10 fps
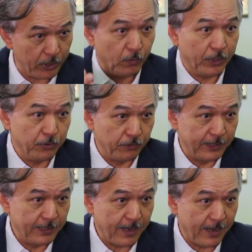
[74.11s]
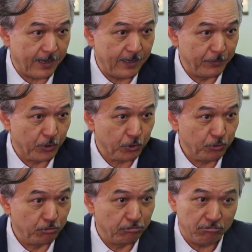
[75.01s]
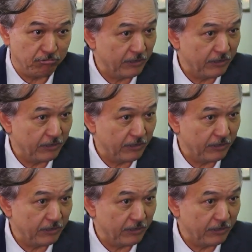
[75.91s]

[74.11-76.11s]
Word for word: than what you really are because you do not